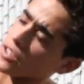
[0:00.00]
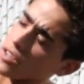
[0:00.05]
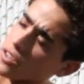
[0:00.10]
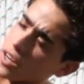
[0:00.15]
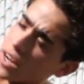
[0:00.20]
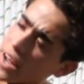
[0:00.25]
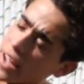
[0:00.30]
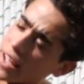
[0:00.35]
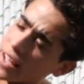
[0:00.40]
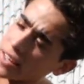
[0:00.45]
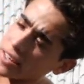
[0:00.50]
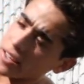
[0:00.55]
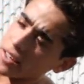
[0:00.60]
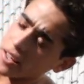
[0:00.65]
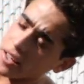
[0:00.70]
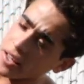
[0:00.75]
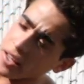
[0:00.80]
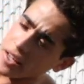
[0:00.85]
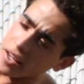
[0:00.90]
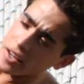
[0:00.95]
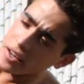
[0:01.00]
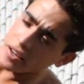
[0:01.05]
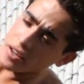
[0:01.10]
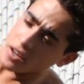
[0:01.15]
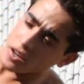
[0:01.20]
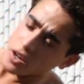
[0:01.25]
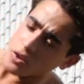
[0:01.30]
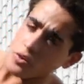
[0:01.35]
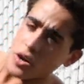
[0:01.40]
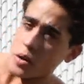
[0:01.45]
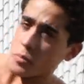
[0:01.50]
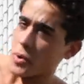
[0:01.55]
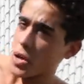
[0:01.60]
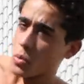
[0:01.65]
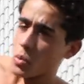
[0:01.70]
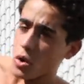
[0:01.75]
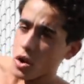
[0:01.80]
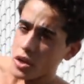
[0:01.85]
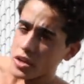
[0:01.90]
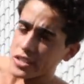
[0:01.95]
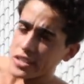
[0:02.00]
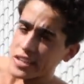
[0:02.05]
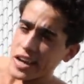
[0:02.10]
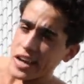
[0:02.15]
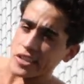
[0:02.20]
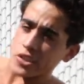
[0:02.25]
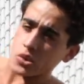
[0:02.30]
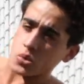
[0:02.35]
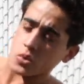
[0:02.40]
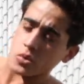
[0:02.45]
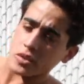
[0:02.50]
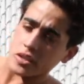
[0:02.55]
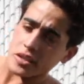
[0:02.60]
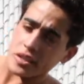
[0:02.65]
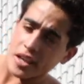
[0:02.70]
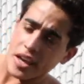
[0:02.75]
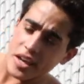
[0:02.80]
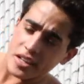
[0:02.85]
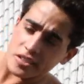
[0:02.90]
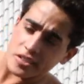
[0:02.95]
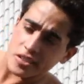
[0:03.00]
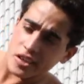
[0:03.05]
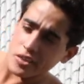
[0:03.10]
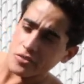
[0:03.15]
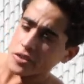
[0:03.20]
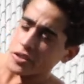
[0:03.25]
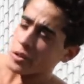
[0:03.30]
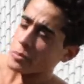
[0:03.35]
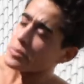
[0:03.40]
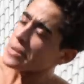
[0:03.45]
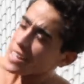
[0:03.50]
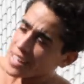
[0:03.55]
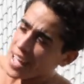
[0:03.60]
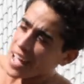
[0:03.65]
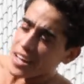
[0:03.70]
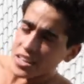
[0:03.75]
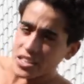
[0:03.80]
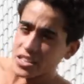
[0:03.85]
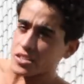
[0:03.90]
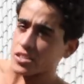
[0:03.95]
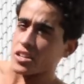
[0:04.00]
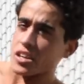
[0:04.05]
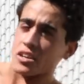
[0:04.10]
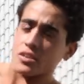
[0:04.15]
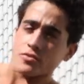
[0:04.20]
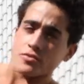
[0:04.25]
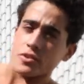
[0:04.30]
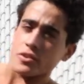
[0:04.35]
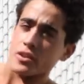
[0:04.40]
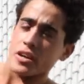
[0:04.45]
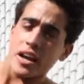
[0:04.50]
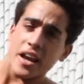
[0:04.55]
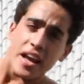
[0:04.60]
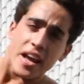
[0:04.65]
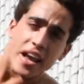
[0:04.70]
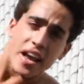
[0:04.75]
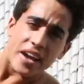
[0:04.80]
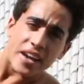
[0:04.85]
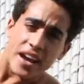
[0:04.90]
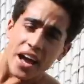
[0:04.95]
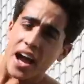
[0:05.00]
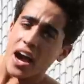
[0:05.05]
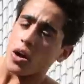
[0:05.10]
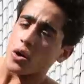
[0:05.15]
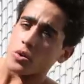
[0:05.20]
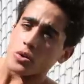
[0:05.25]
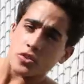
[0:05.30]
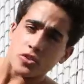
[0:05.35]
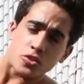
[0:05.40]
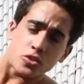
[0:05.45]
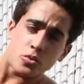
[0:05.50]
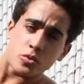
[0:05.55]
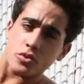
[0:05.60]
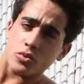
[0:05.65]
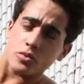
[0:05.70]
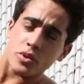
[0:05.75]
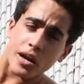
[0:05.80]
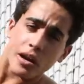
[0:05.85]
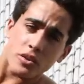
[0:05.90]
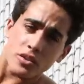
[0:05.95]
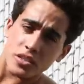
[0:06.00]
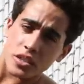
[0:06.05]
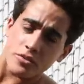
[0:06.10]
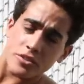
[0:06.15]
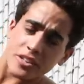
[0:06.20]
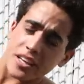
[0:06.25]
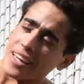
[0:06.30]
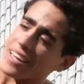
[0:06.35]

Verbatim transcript: On the other hand, you know, around my work schedule and that stuff, you know, being out in the sun for an hour or 2 or 3 hours every